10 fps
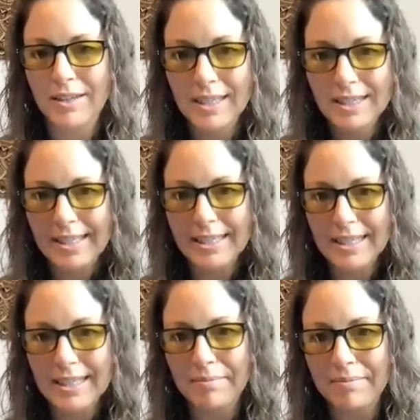You need a
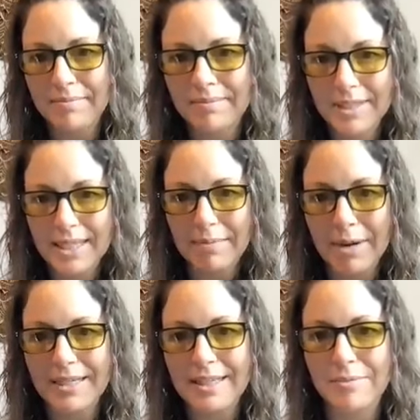system,
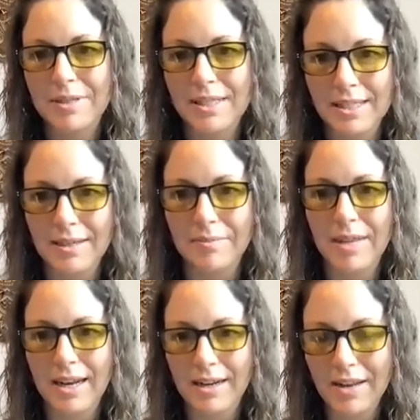step-by-step
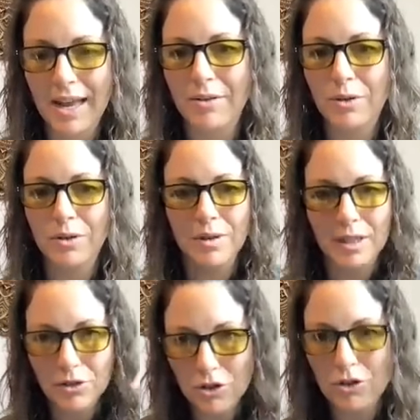system that that will
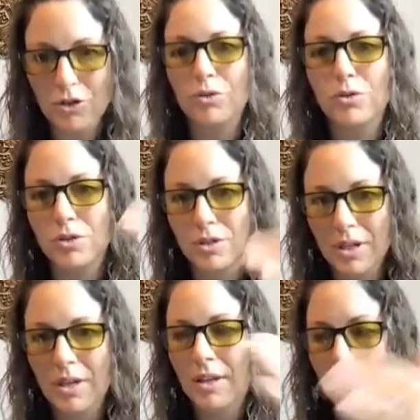introduce,
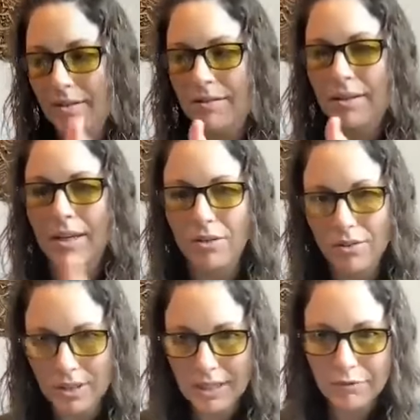you
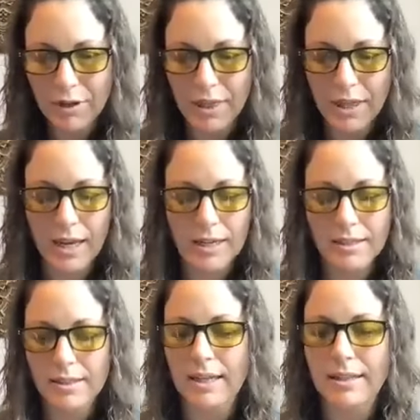know, the different
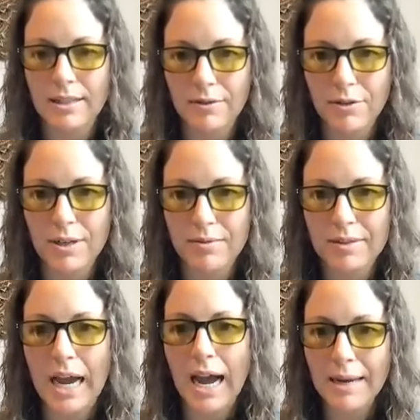things at the
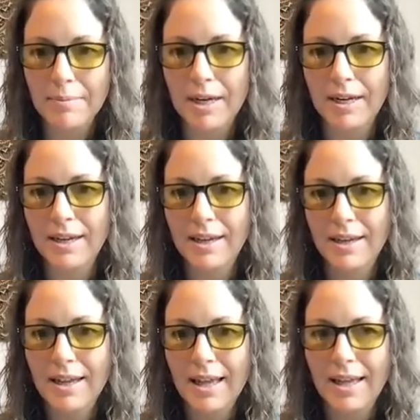different timing
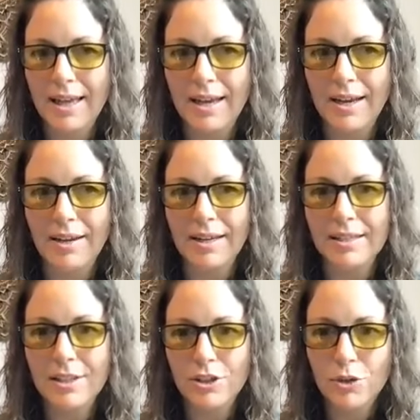uh,
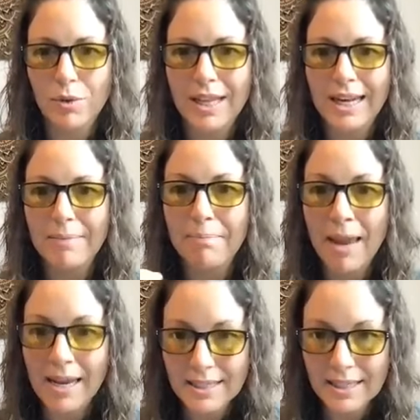in such a way that it
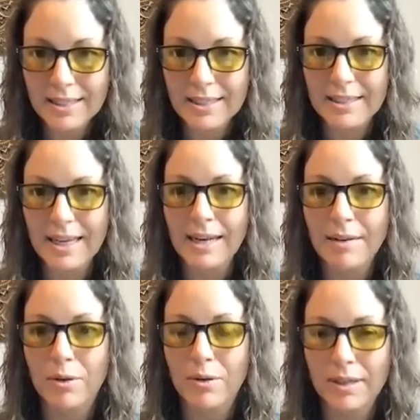makes it
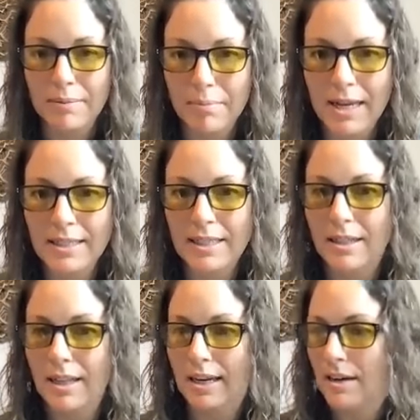sustainable. It makes
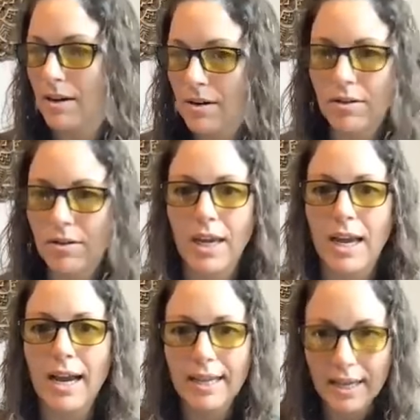it like, oh,
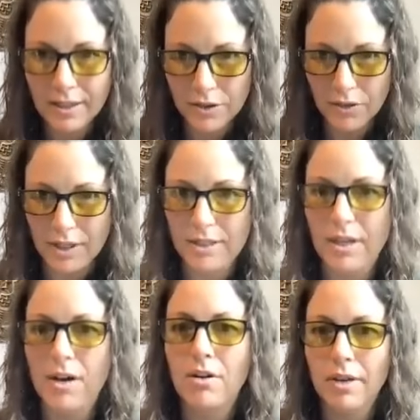okay, I can do
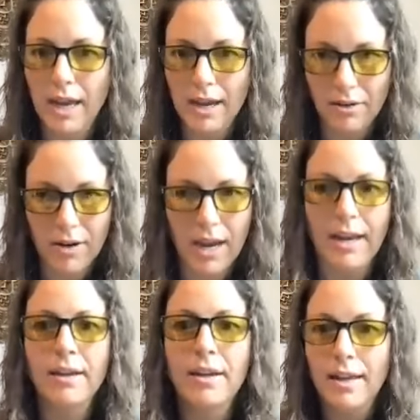this. Oh, yeah,
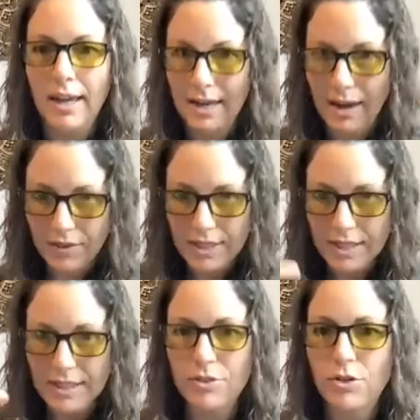okay. And now
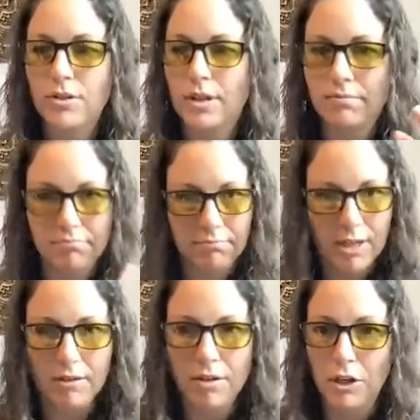this is intro,
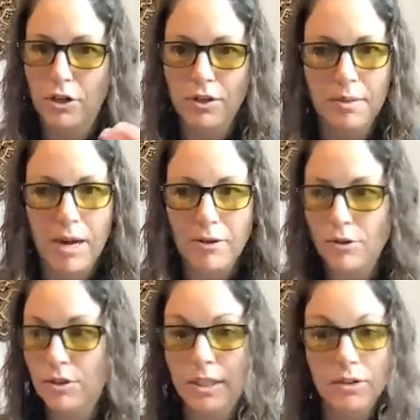you know, included in my
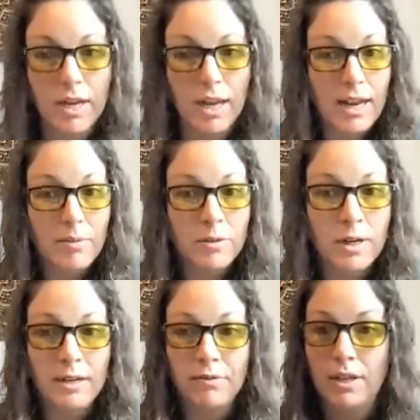routine. Okay, now I'm
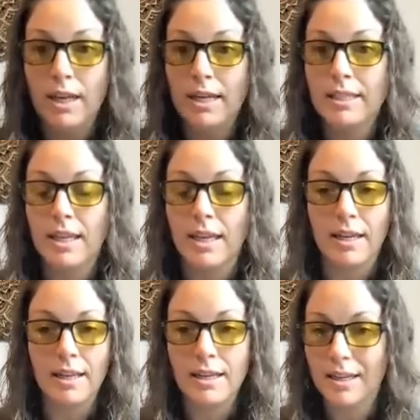ready for the next
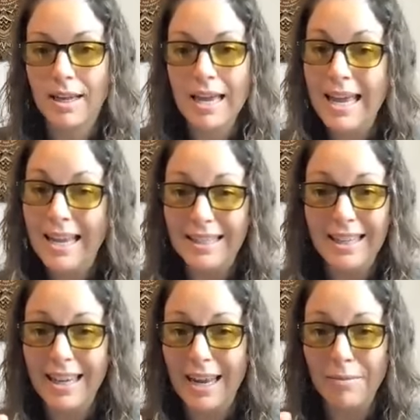thing. And it it,
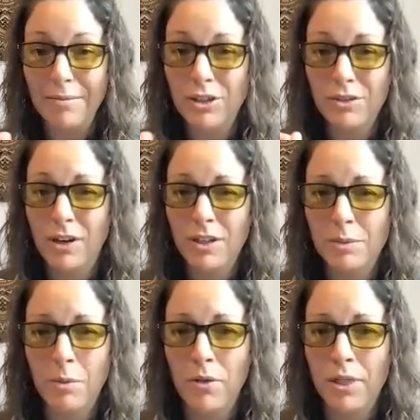it can be just very
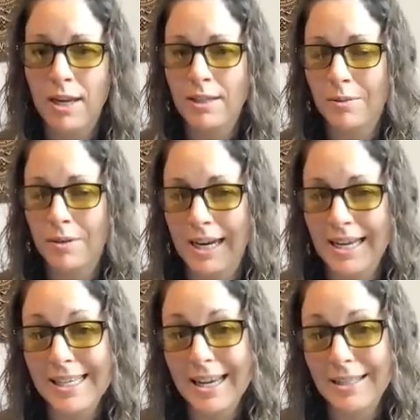small things, but like
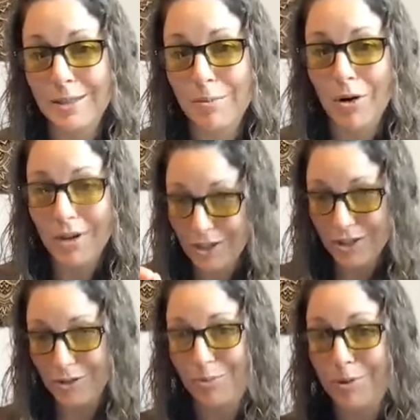I said, small
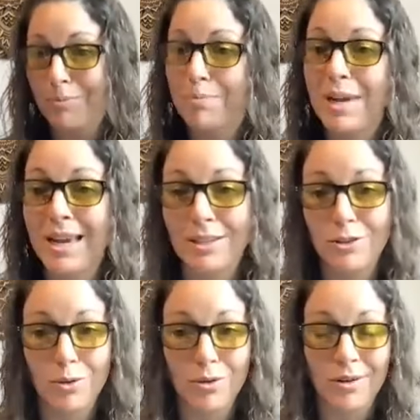hinges open big
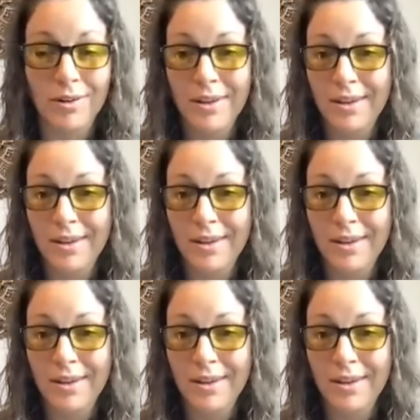door.